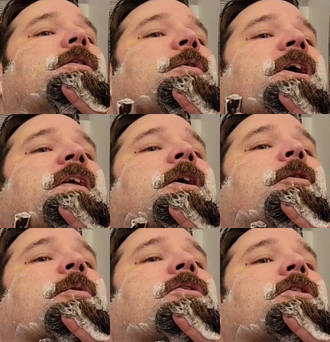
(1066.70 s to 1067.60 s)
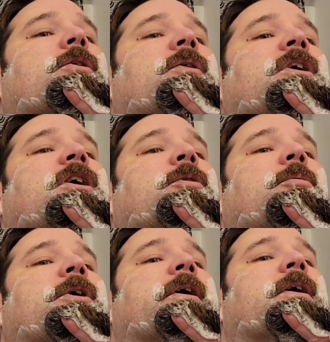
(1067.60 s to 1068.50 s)
But I think I'm going to be slowing down my
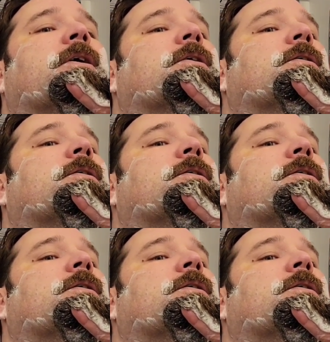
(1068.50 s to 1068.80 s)
buying.